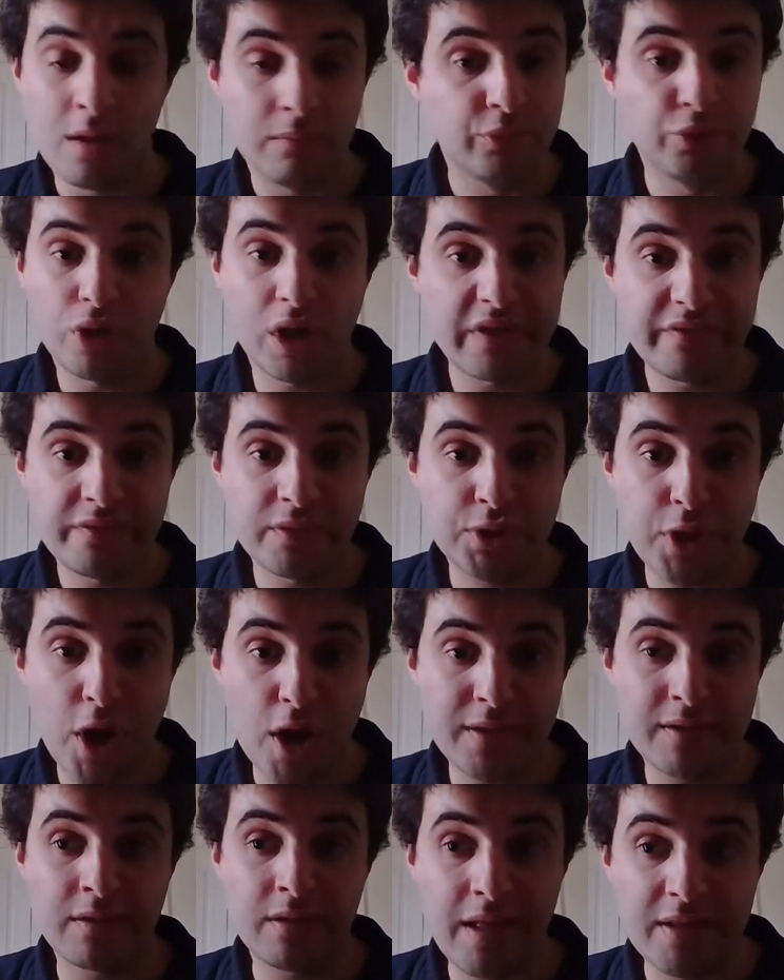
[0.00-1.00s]
Not even
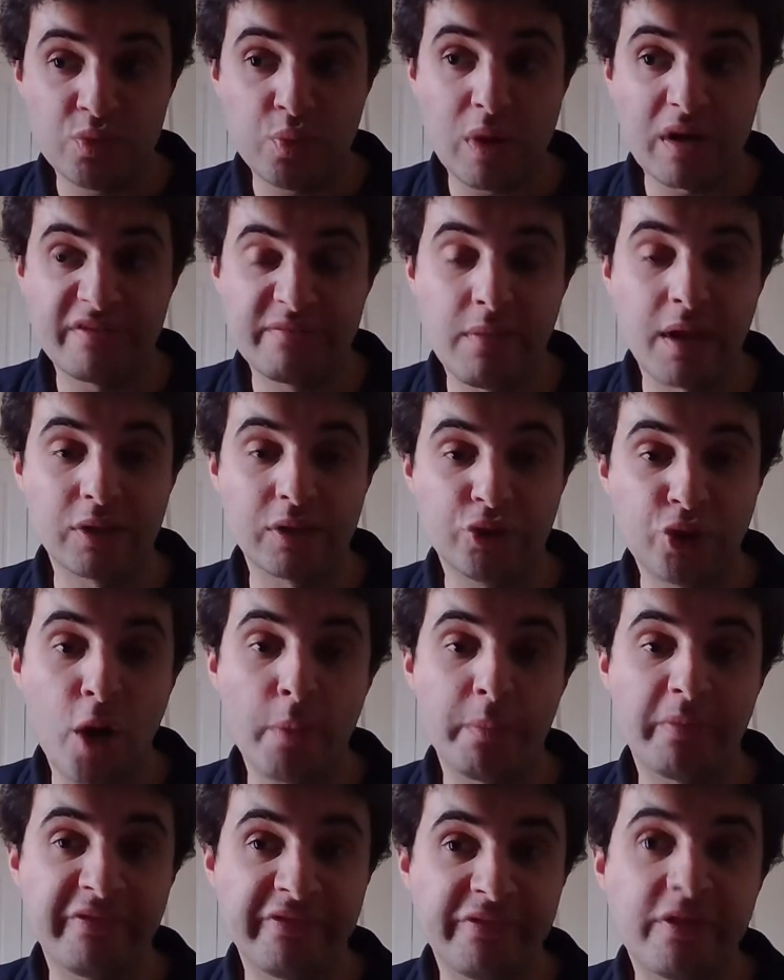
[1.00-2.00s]
joking, it's one of my
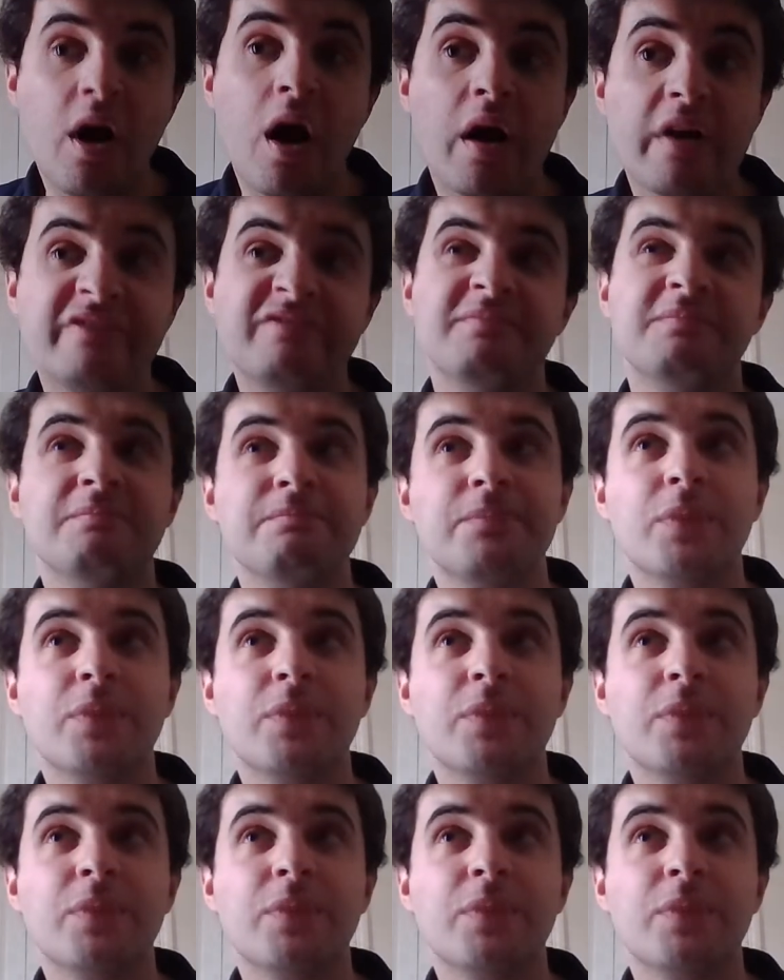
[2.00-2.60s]
top five